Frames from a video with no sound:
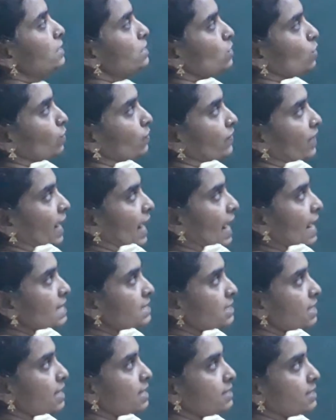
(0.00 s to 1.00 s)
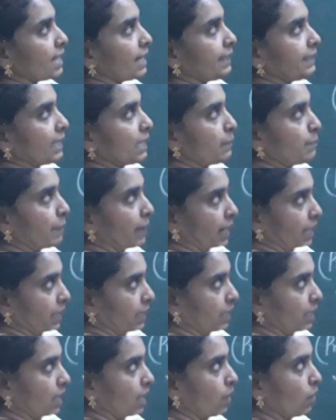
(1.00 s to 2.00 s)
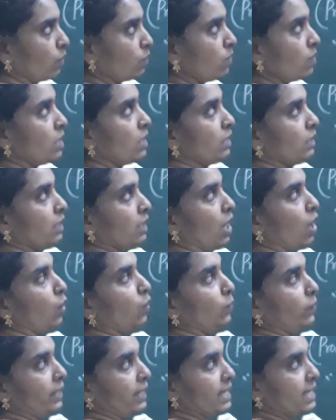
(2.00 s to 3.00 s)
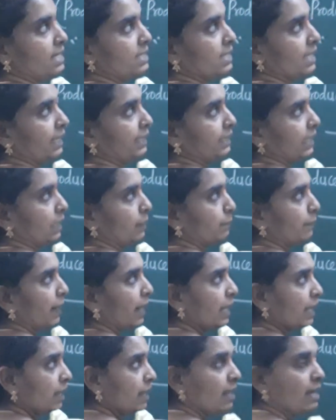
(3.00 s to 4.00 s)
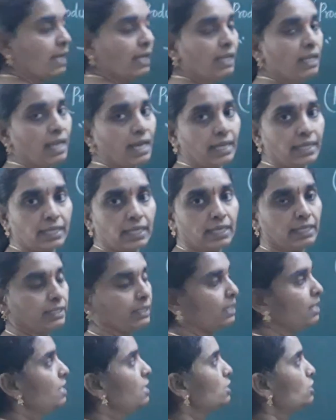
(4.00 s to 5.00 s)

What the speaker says: So grass is eaten by cow. Cow is eaten by lion.